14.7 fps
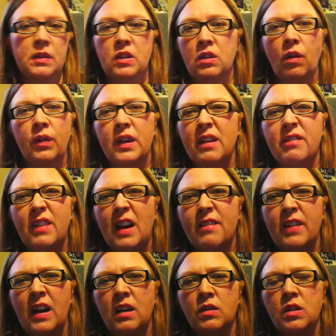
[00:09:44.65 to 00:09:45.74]
It's only a
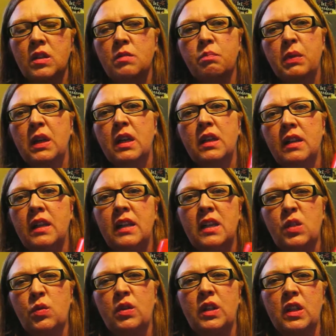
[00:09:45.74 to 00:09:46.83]
5 ounce, but it
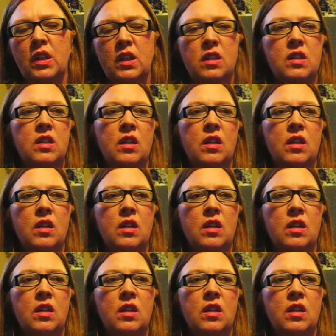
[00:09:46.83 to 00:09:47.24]
is really good.